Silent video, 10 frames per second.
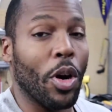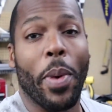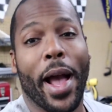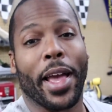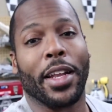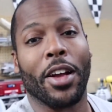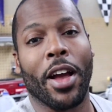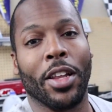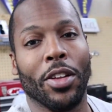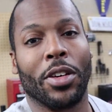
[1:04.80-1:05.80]
go back in
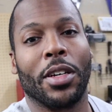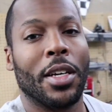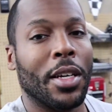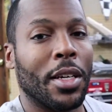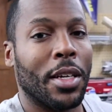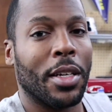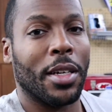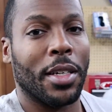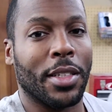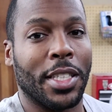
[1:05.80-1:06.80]
here and look
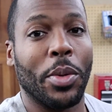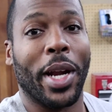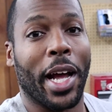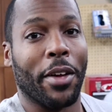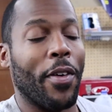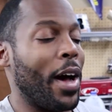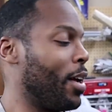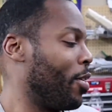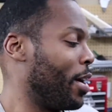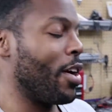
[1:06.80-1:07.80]
to see what I can find.
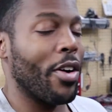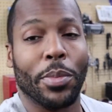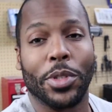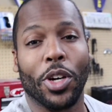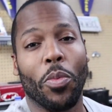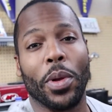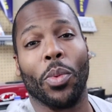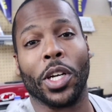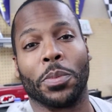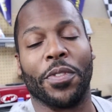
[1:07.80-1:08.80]
Now, he already told me
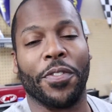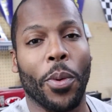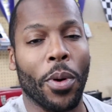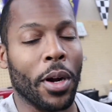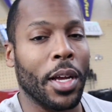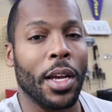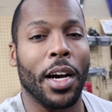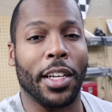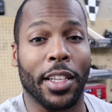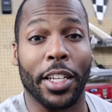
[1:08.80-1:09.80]
once before
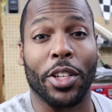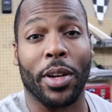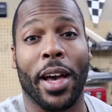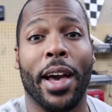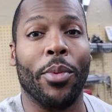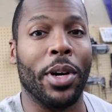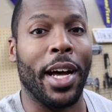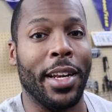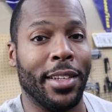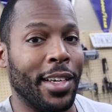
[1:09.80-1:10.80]
that he thought I had one.
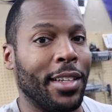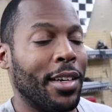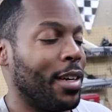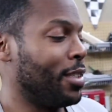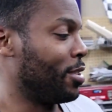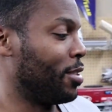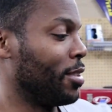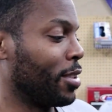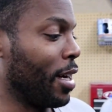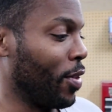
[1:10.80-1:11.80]
I did.
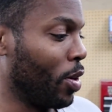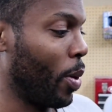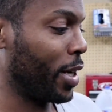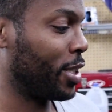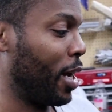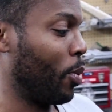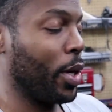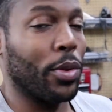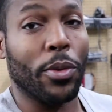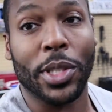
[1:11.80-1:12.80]
It's kind of a quick check,
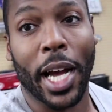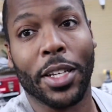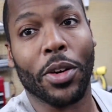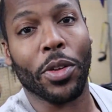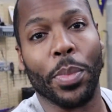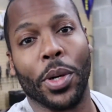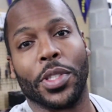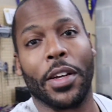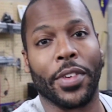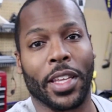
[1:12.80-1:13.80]
went through, tightened all the
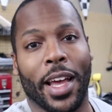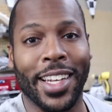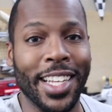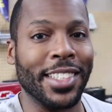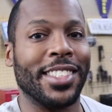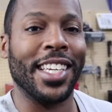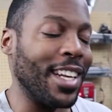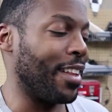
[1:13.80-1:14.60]
bolts, everything. I didn't see